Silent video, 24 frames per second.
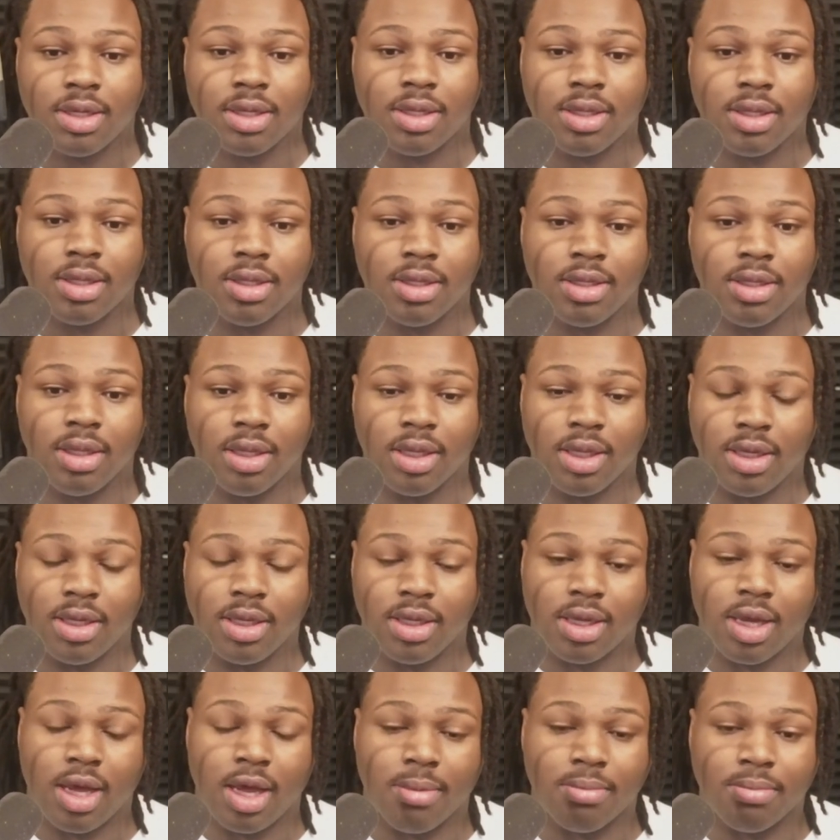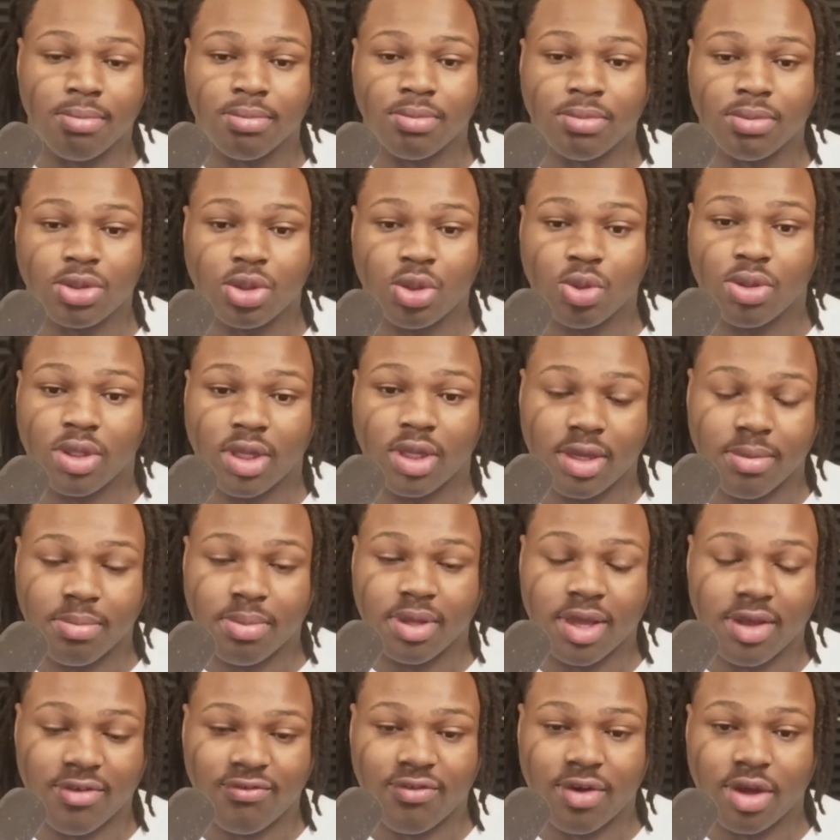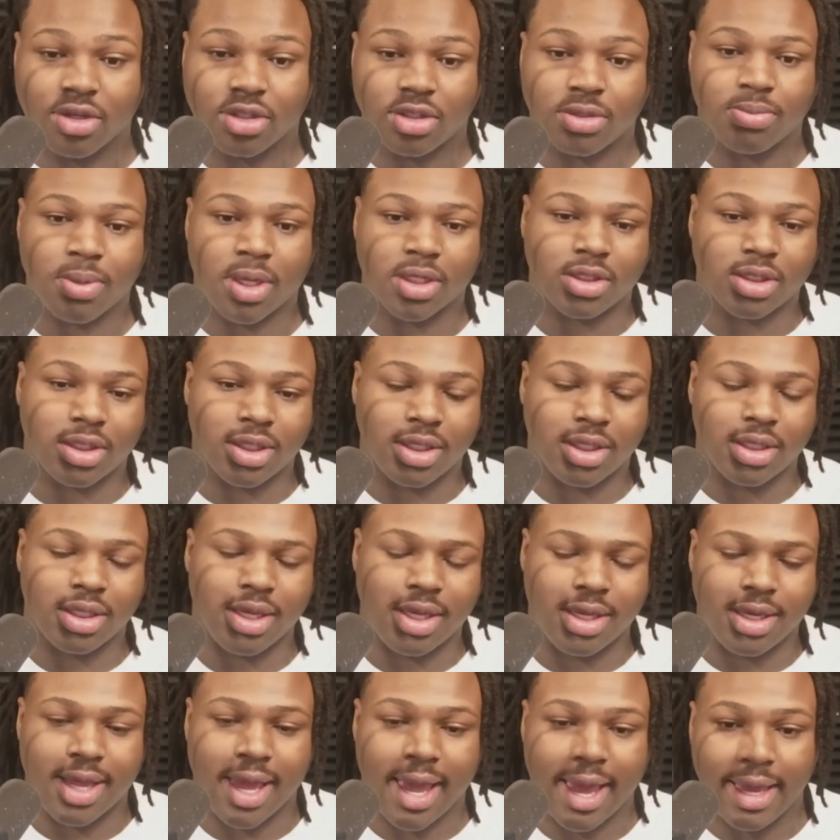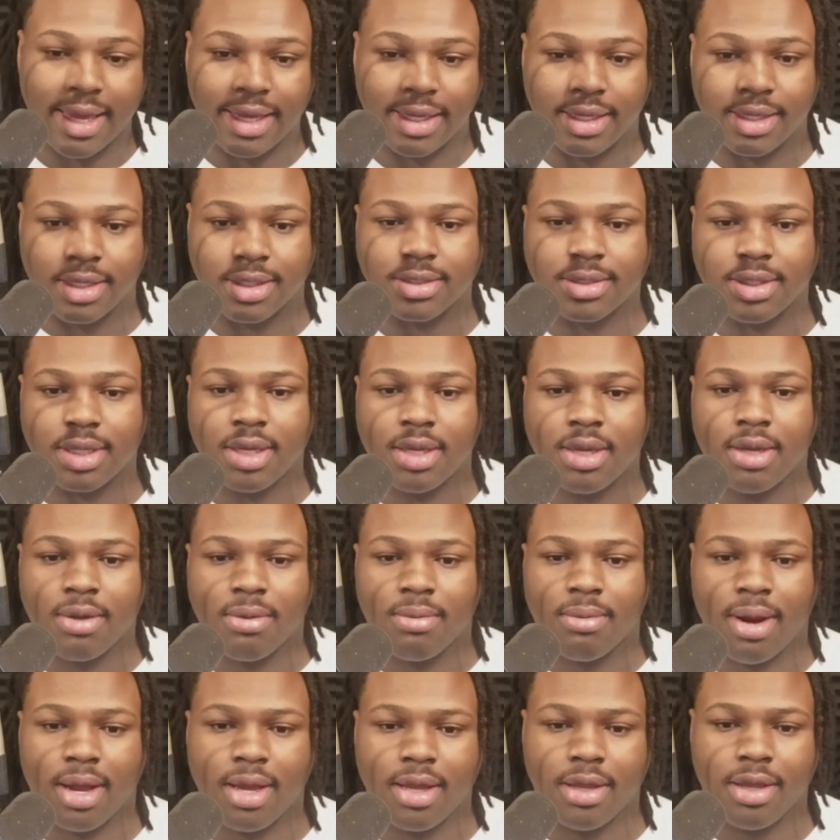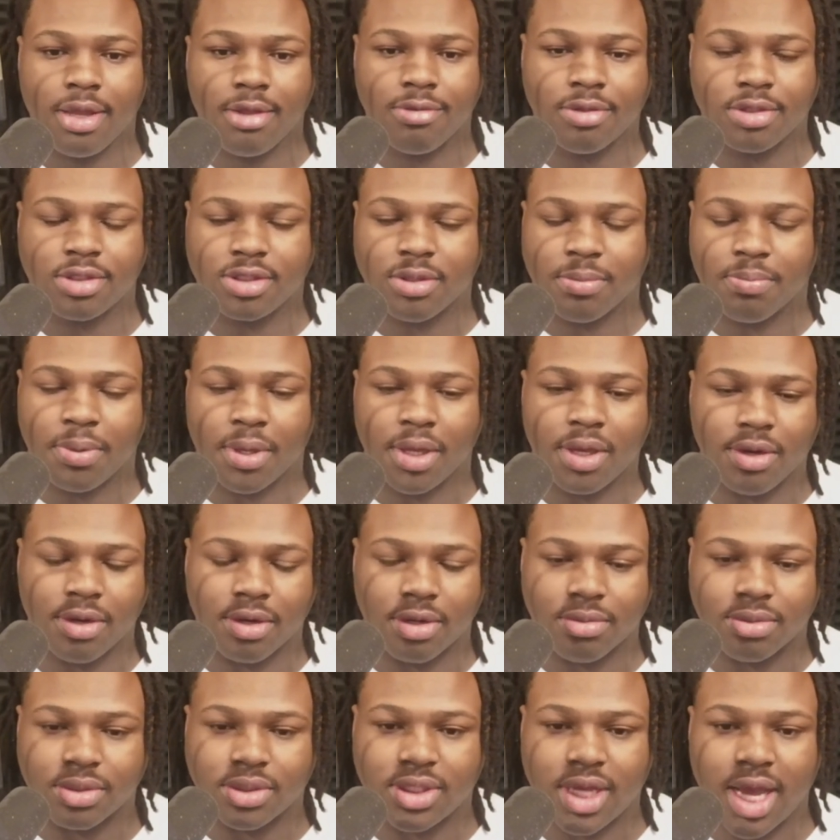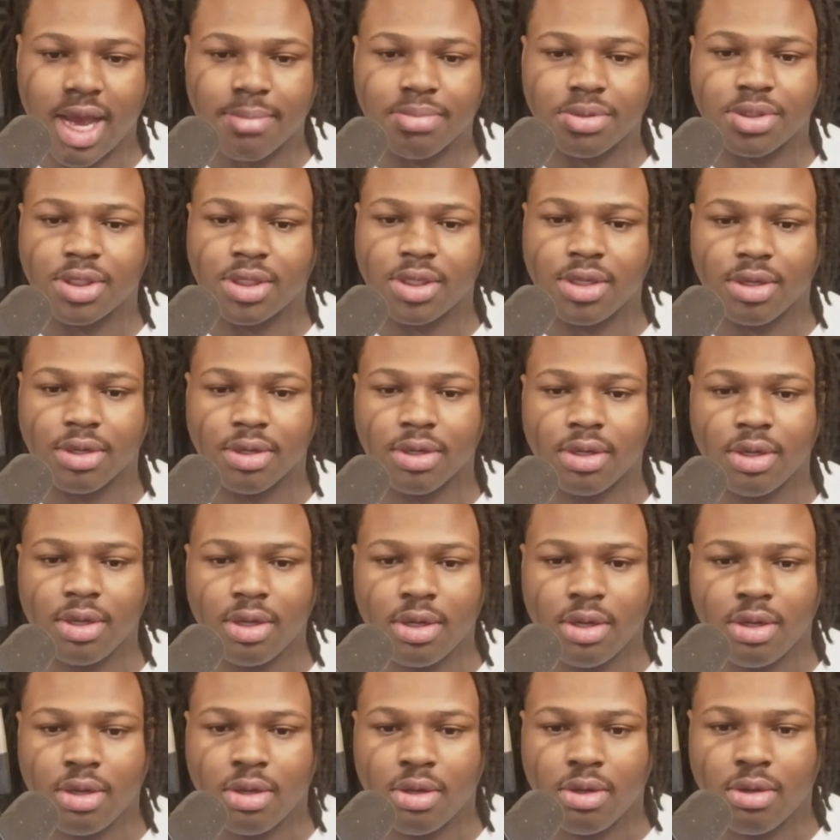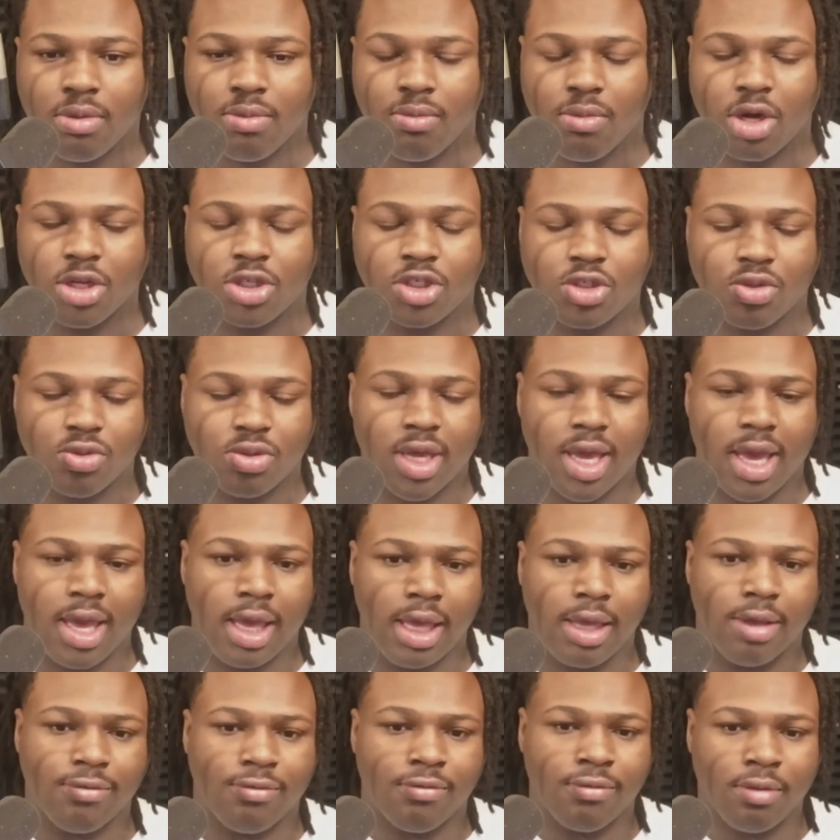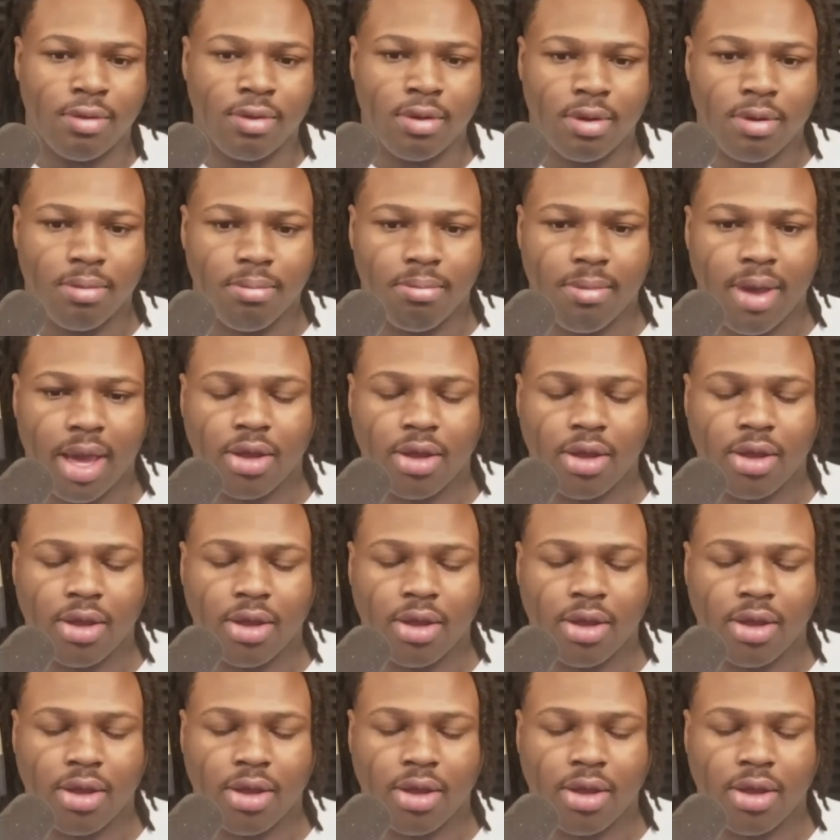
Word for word: leading up to the NBA Finals, especially in the 80s, right? It was superior, it was top tier. Once you gave Michael